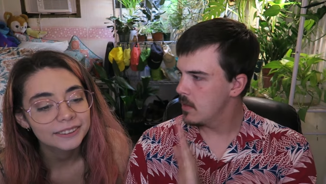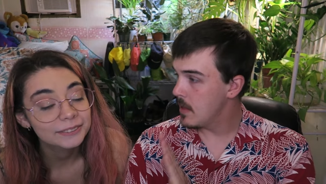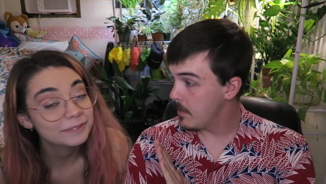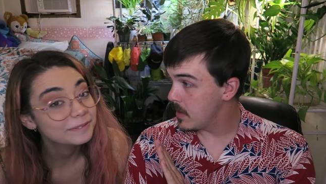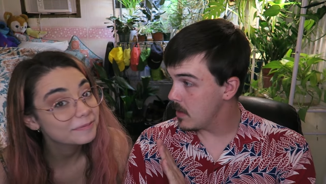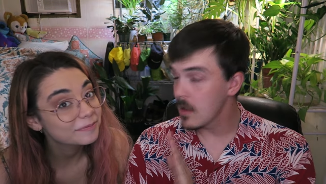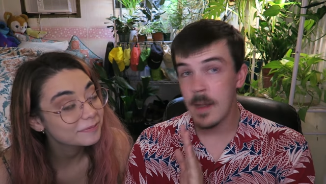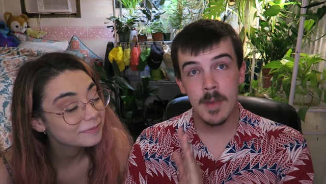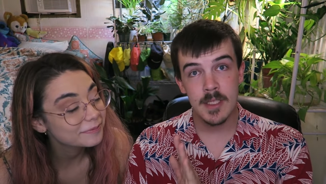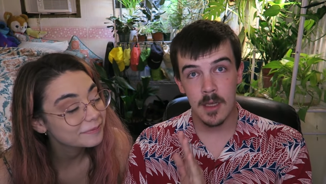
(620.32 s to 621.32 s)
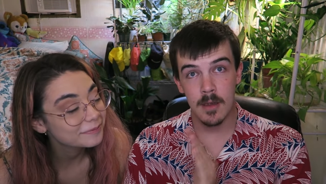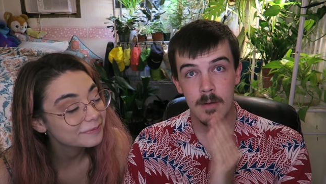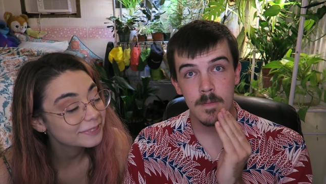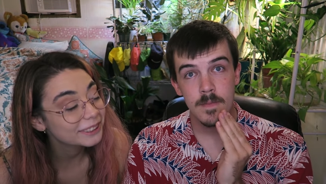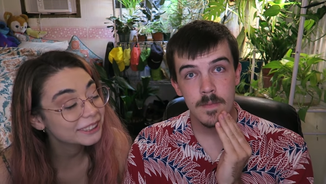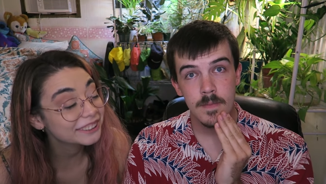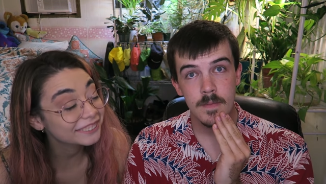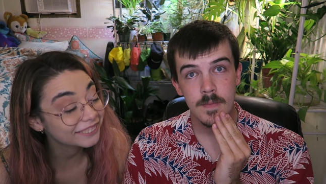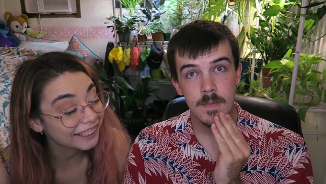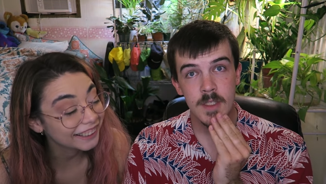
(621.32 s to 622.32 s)
Speaker 1: let me let me tell you.
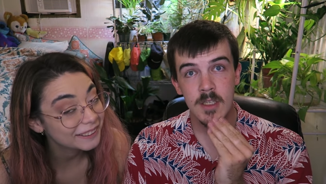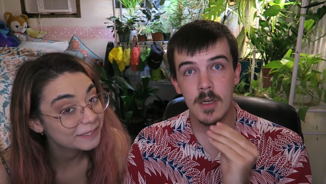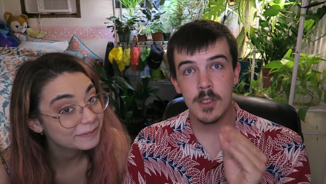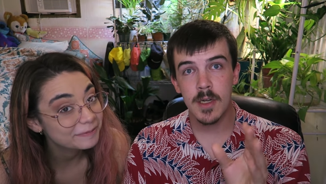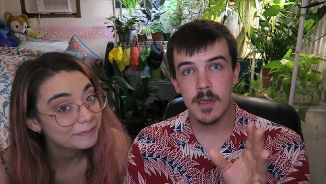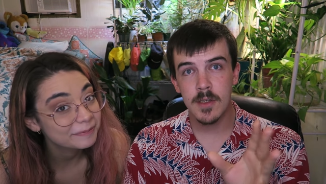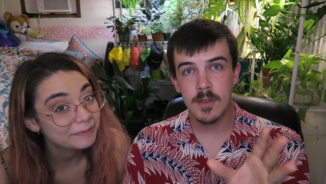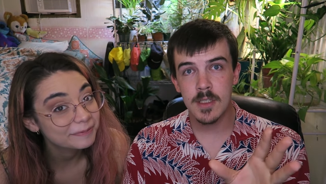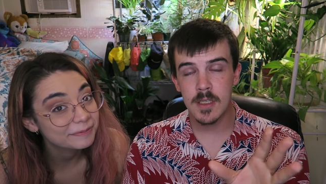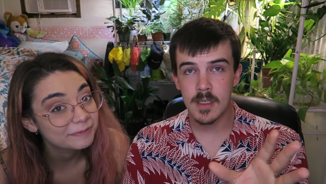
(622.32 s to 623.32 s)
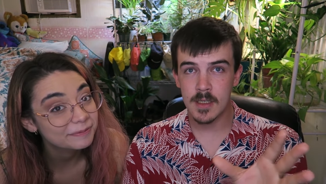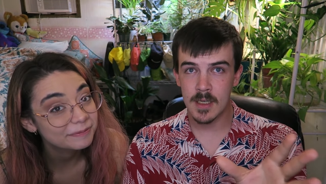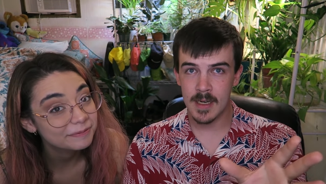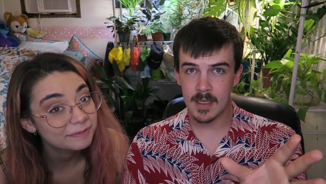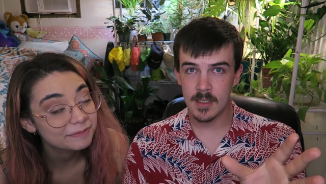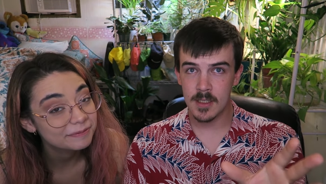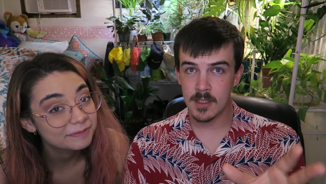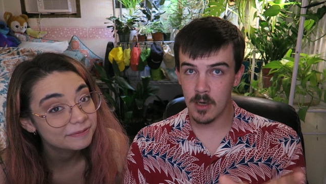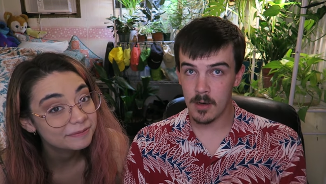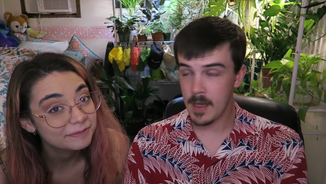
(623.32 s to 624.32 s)
Okay. Star Trader used to connect to
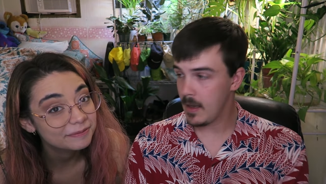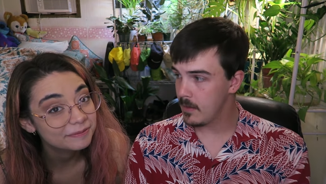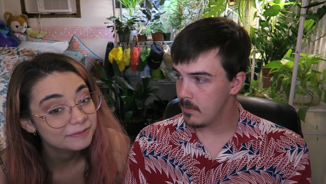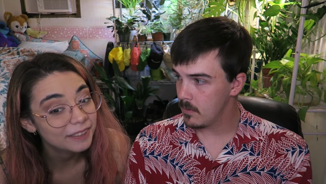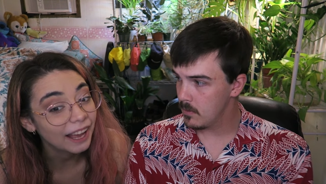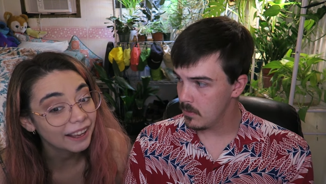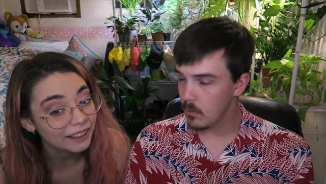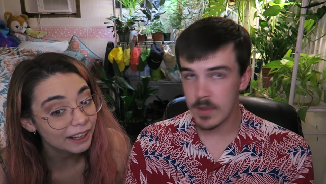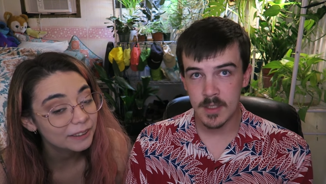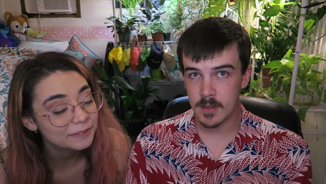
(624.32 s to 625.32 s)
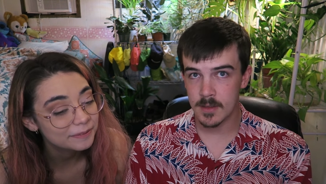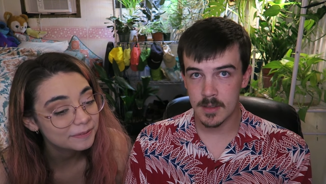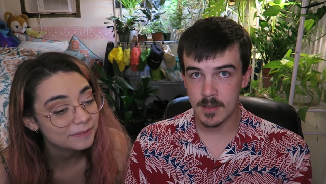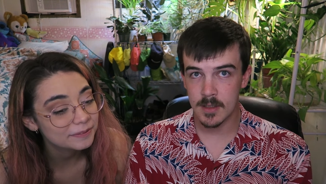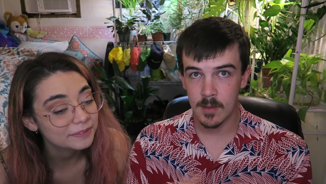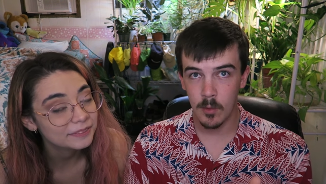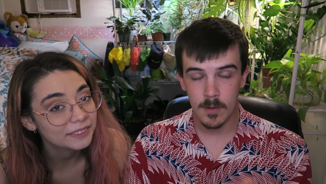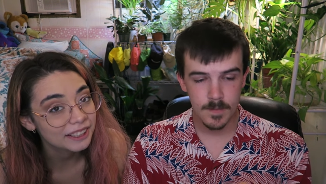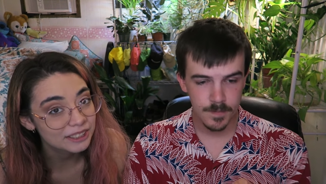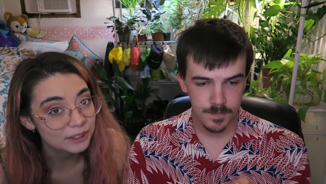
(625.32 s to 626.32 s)
Starcade, uh -huh. which doesn't exist anymore.
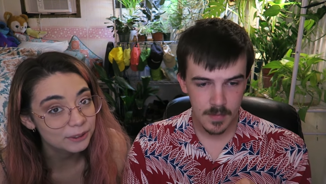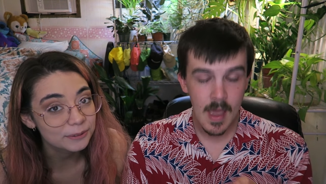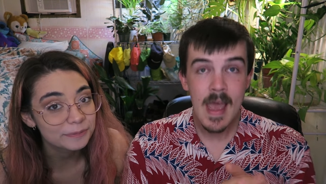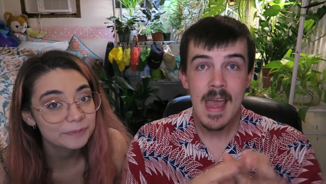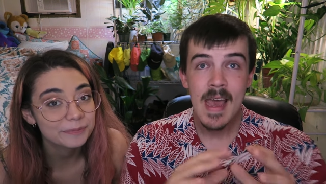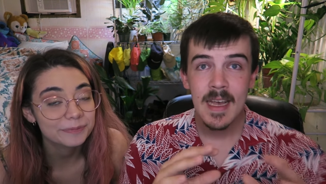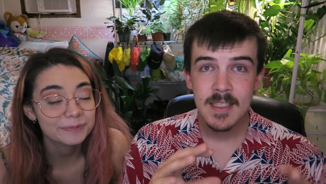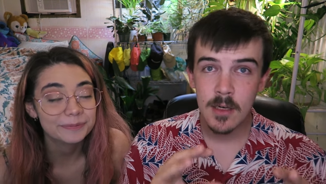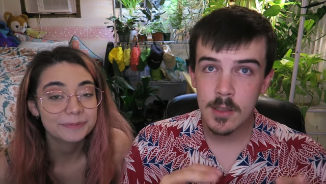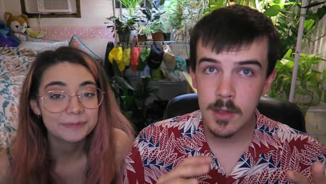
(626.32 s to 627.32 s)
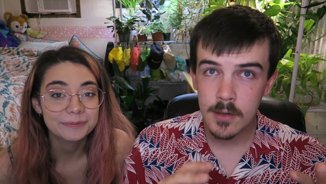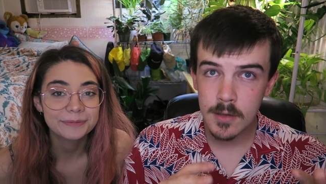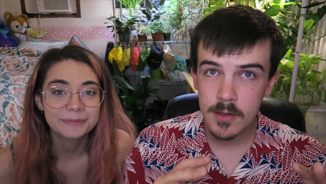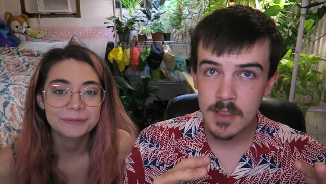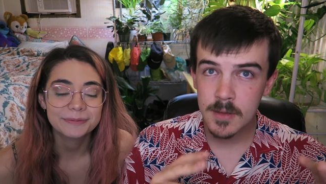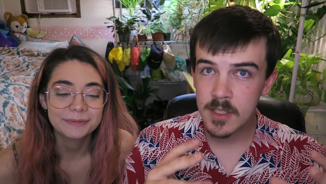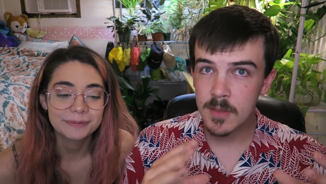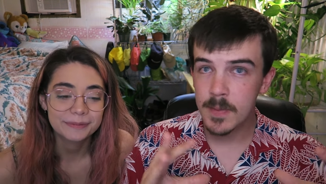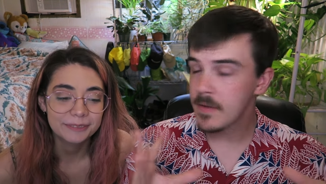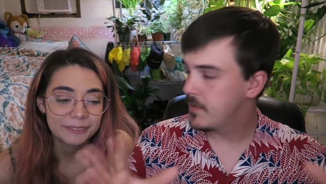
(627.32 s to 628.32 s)
It's true. Star Trader used to
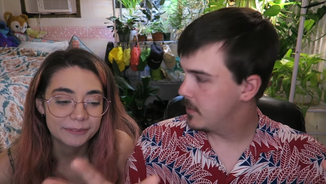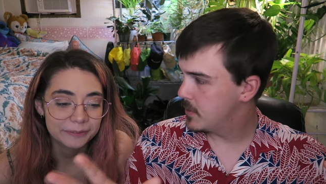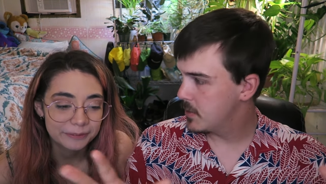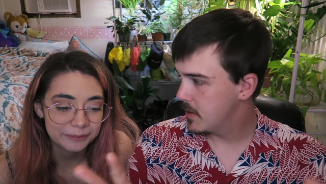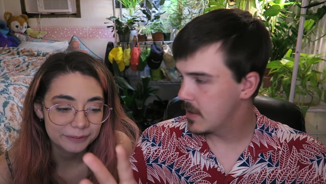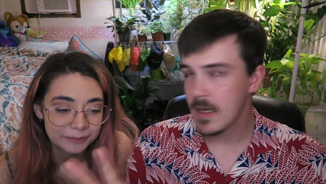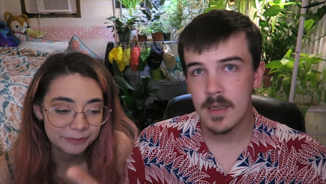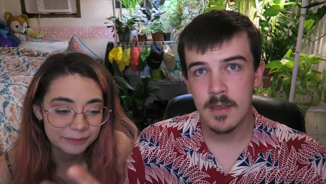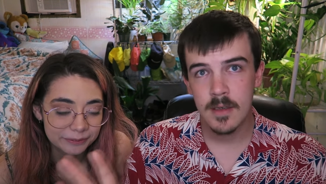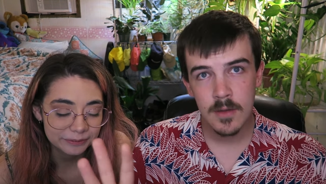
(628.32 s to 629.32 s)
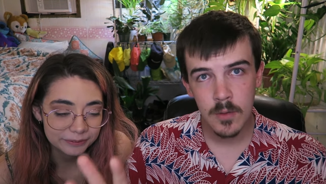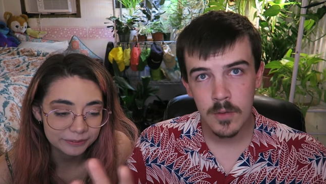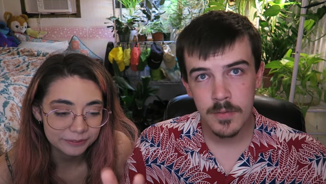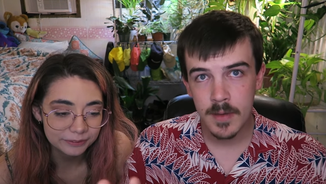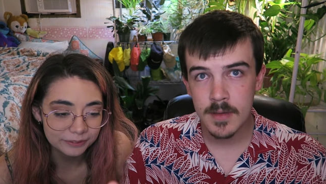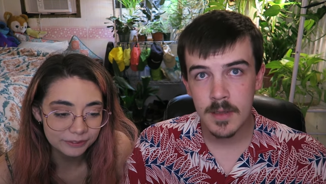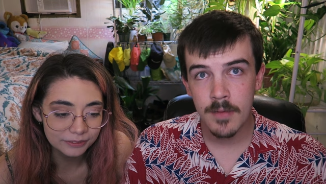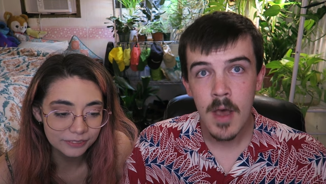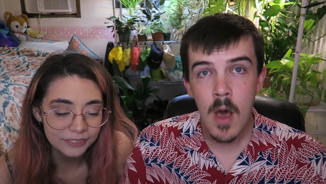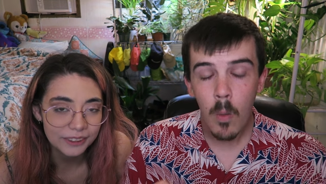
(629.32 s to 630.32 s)
just be futury kind of cool fun stuff.
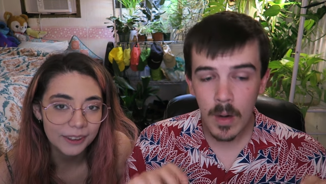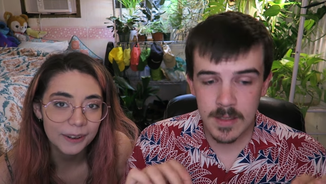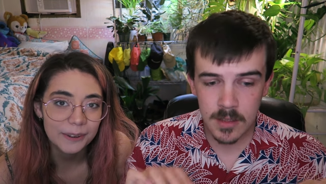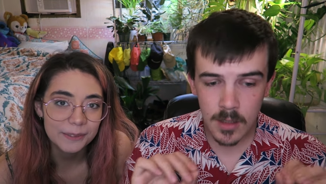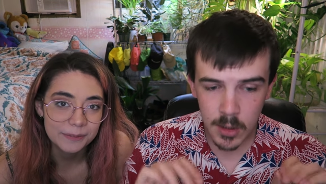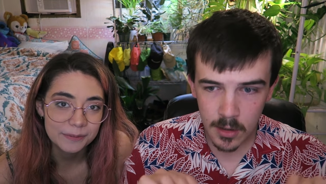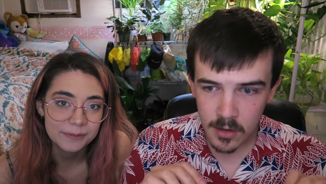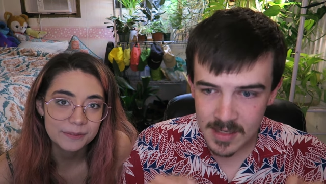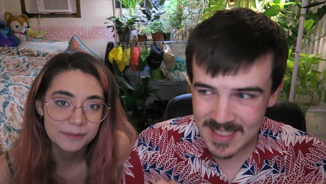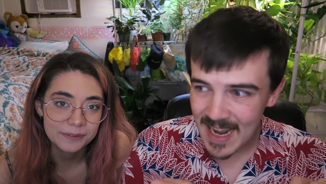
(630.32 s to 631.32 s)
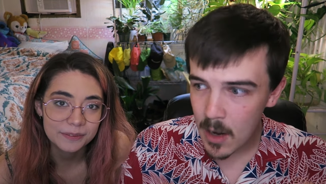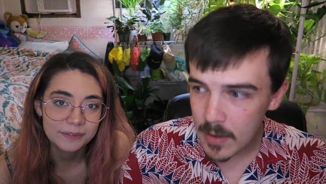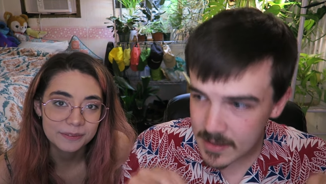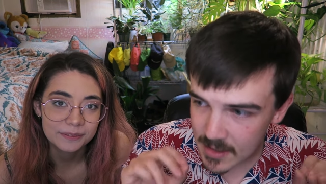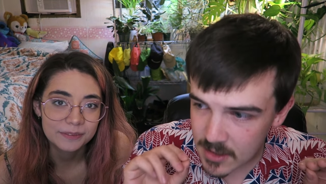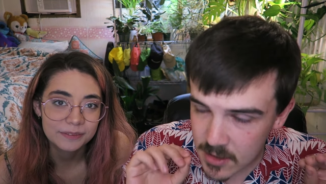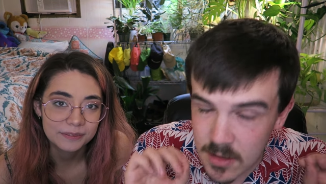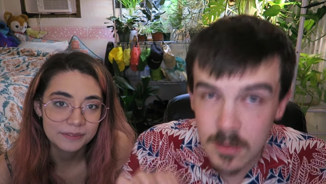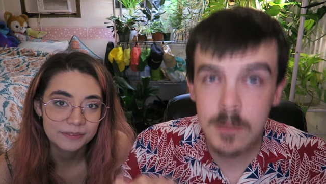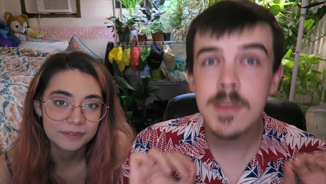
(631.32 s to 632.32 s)
What Star Trader is now is
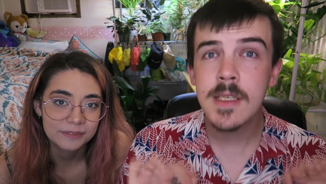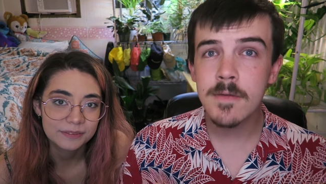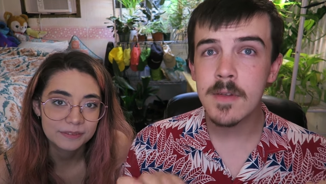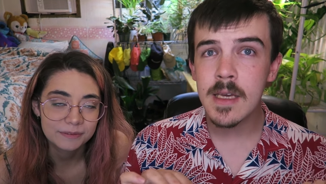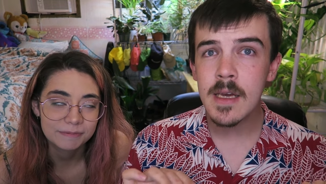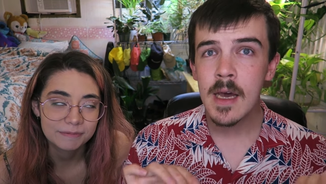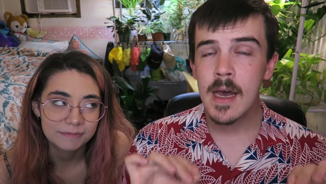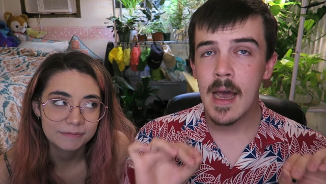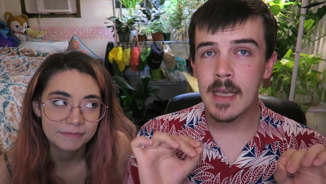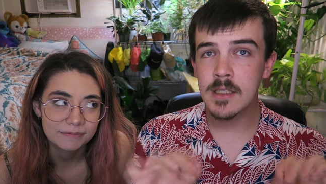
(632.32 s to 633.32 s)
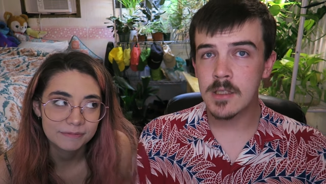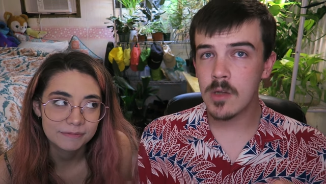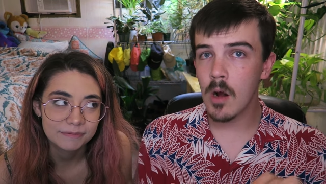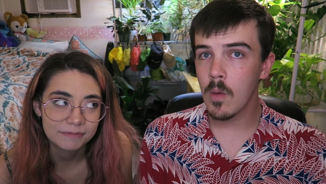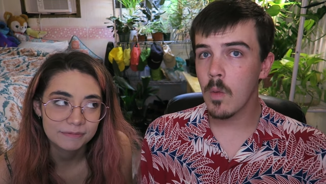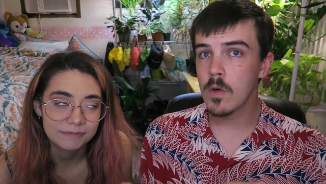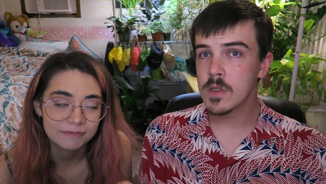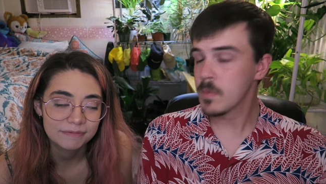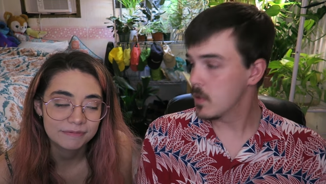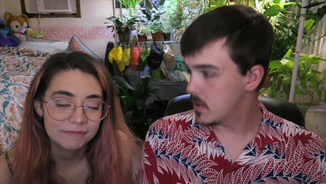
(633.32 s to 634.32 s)
exclusively a Star Wars
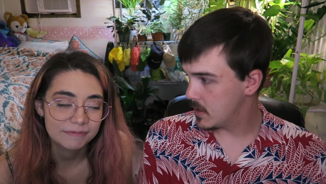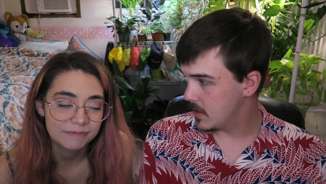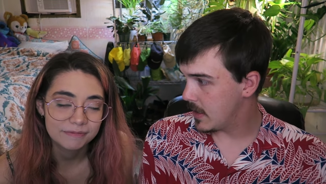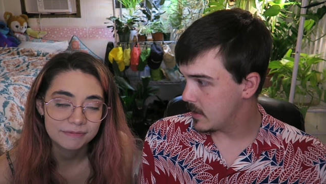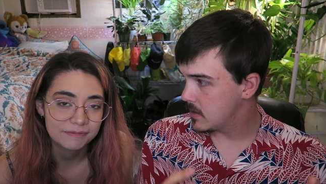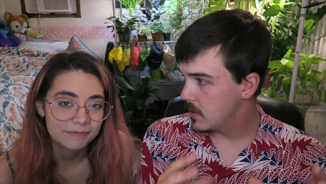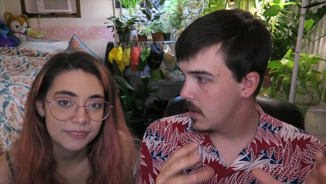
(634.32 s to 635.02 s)
merchandise